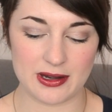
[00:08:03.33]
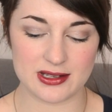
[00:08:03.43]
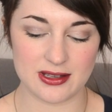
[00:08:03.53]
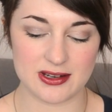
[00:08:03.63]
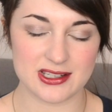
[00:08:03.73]
it.
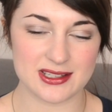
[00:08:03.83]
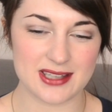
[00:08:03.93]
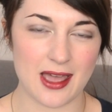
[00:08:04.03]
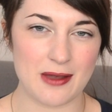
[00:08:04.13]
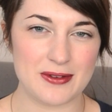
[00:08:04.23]
So it does
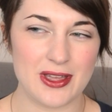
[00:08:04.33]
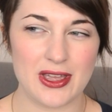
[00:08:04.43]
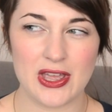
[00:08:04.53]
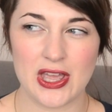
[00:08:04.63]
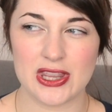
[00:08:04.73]
have
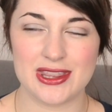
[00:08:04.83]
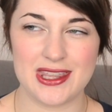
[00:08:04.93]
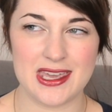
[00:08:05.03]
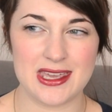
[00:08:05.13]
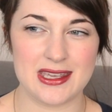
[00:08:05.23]

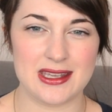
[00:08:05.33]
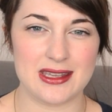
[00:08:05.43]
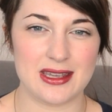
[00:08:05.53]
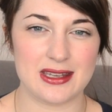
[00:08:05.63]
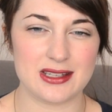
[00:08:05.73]

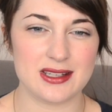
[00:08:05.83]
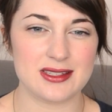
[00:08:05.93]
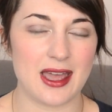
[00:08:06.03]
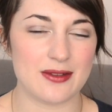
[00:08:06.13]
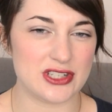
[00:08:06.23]

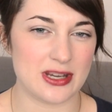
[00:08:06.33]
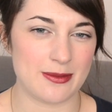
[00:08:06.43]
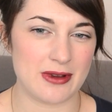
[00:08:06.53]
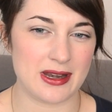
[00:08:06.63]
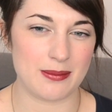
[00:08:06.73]
shimmer
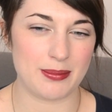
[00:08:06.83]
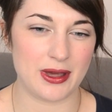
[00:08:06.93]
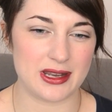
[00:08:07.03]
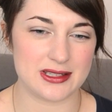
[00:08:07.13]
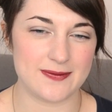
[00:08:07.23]
in it,
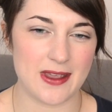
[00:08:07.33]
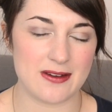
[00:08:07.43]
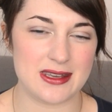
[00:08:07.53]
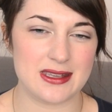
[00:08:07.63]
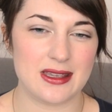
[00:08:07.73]
but it's
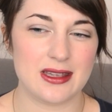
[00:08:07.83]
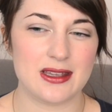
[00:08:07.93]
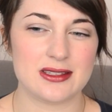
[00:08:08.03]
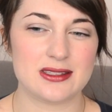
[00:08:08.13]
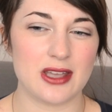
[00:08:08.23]
very
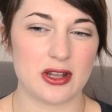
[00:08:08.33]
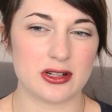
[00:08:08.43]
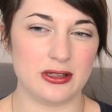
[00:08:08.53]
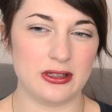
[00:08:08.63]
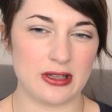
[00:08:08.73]

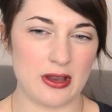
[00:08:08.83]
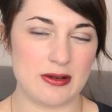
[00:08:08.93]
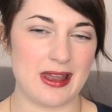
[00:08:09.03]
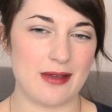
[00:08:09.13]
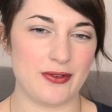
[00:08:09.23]
subtle, low
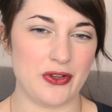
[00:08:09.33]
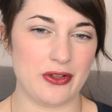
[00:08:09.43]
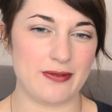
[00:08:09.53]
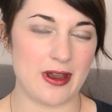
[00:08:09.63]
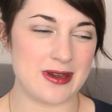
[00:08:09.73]

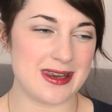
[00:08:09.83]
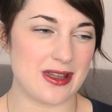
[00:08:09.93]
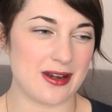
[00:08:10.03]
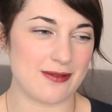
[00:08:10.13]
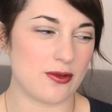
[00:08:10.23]
level, very
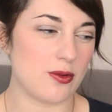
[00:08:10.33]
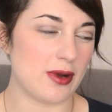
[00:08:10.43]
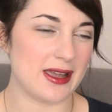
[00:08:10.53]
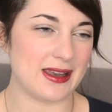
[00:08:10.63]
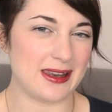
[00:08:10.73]
kind of
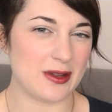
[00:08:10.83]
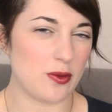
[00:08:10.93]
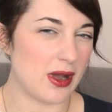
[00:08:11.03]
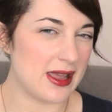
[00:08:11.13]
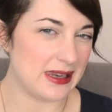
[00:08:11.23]

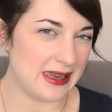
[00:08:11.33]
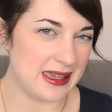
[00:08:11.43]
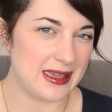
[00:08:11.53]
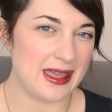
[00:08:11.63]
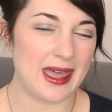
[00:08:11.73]

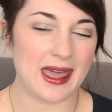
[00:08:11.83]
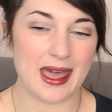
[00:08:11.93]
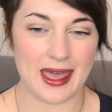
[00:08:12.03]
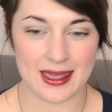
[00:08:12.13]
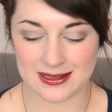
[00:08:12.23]
quietly.
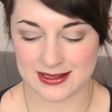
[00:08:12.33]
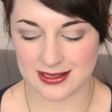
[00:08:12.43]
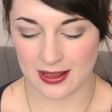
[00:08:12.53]
And